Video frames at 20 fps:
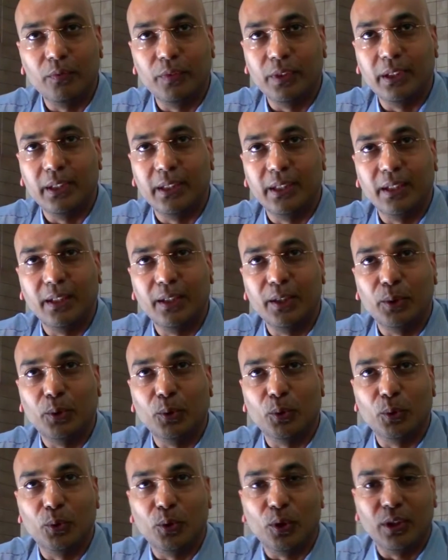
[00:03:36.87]
We really
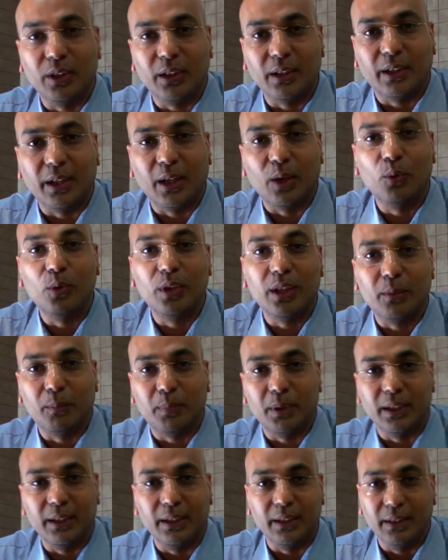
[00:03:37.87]
don't go on the ground
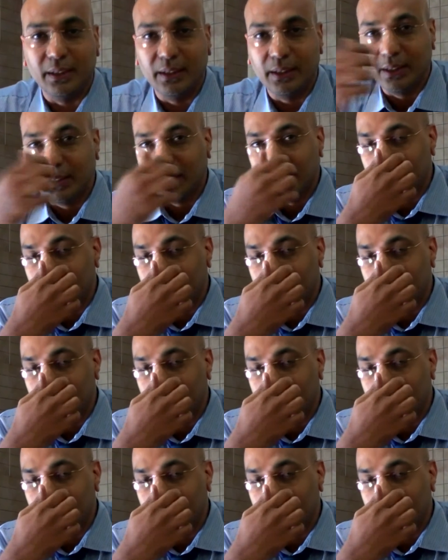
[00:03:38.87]
and play